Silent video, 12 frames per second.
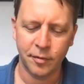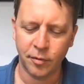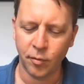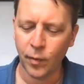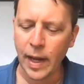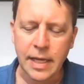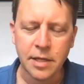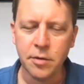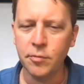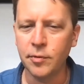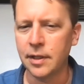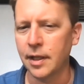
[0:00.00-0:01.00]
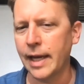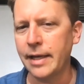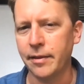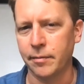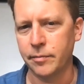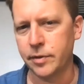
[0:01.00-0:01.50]
the way you would like
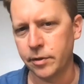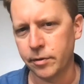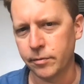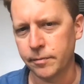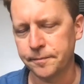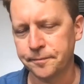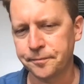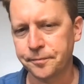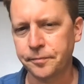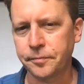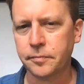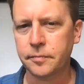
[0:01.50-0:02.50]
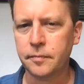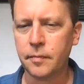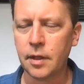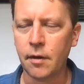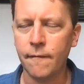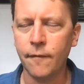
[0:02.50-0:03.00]
them to.
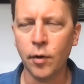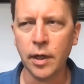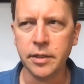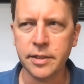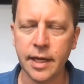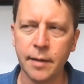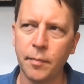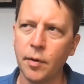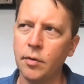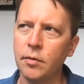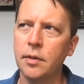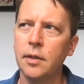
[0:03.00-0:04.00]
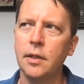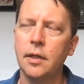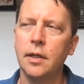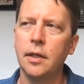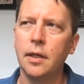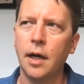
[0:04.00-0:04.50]
For example,
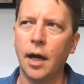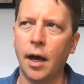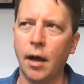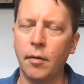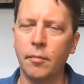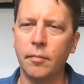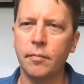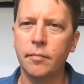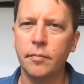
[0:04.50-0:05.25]
my